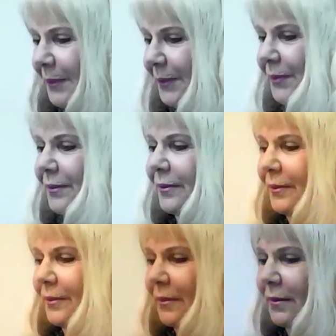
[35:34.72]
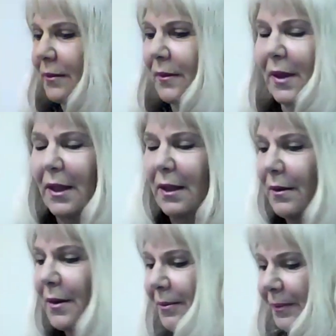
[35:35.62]
are, I think, 14
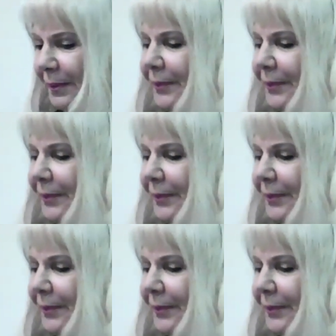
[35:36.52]
statutory